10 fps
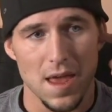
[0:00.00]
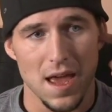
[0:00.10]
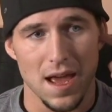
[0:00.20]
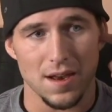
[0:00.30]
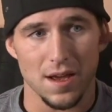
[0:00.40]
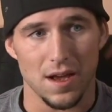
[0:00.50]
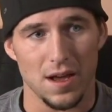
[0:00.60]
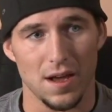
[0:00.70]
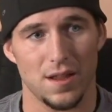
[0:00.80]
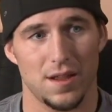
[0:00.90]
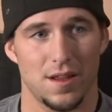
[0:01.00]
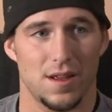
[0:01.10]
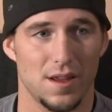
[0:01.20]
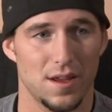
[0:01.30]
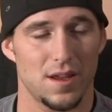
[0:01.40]
And
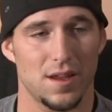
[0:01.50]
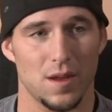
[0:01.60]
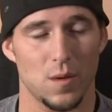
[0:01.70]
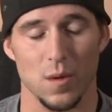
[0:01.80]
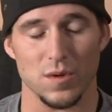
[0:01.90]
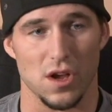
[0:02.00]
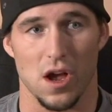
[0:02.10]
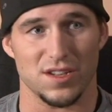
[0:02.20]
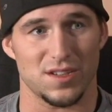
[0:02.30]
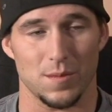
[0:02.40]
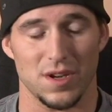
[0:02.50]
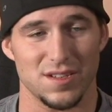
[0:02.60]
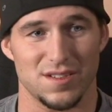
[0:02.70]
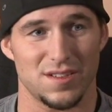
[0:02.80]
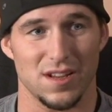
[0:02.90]
it was awesome because,